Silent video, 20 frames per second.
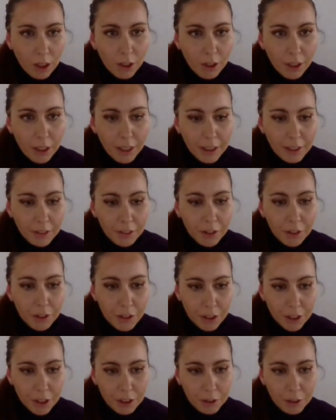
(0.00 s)
And the
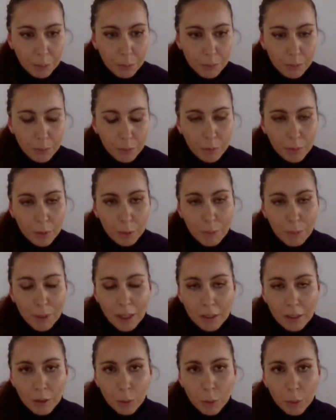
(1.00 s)
third
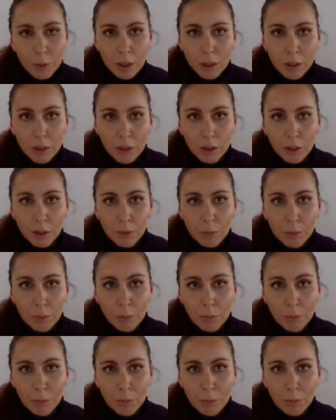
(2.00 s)
part will
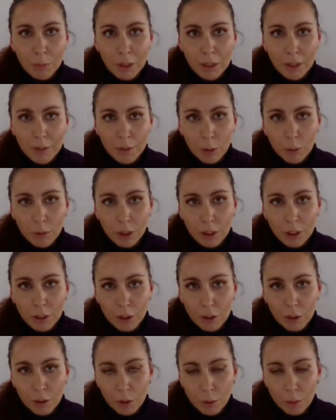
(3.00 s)
be devoted
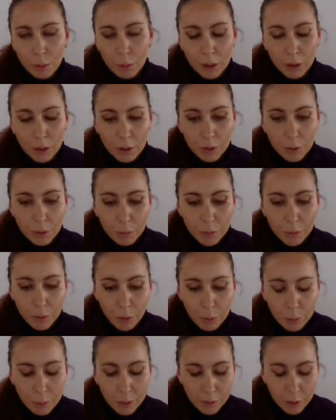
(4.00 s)
or will
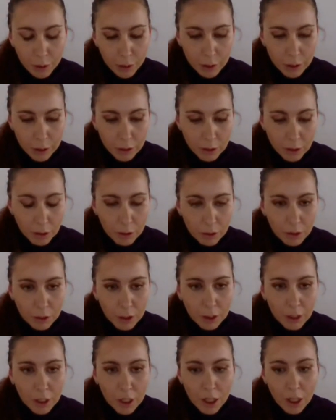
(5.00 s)
be focused on
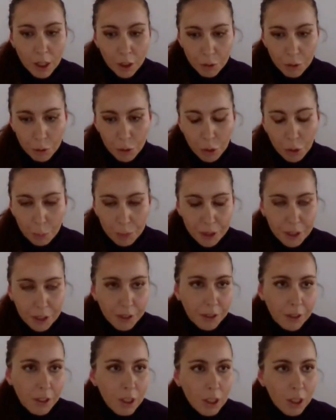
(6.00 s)
the
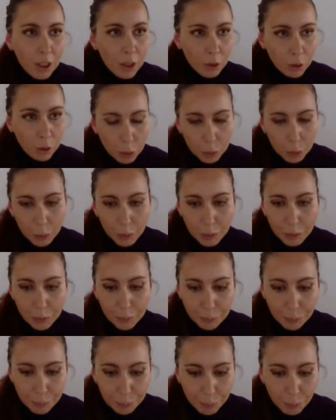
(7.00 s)
European tools.
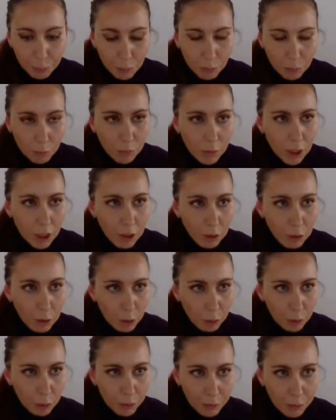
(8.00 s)

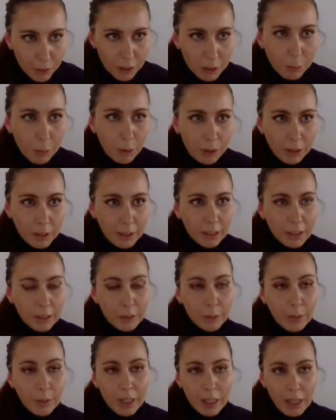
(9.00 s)
So the first,
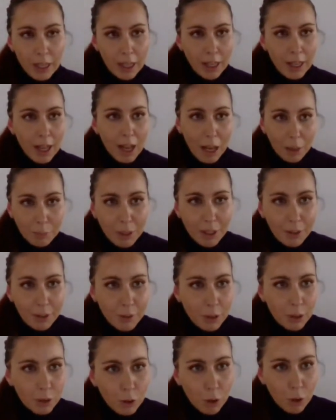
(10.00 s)
political
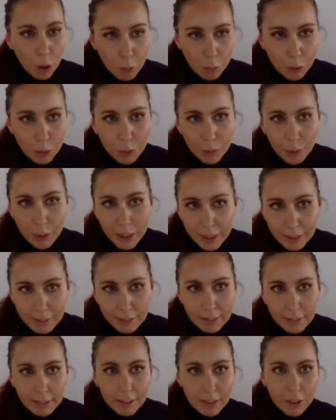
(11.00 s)
upheaval, communal
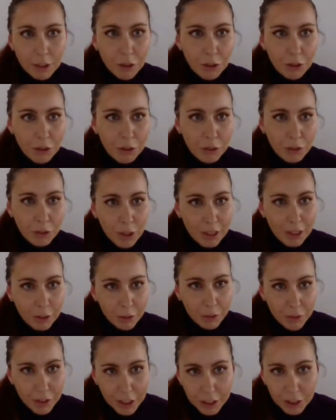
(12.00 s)
ethnic tensions, rise
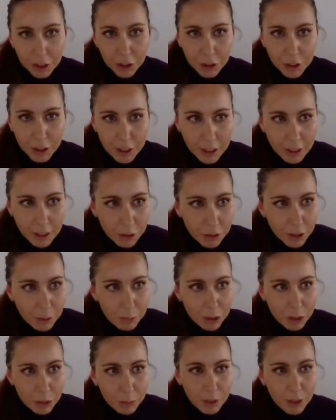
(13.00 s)
of religious
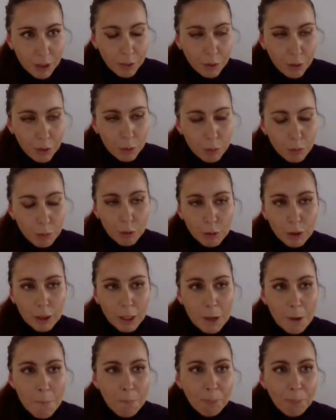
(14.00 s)
extremism, and foremost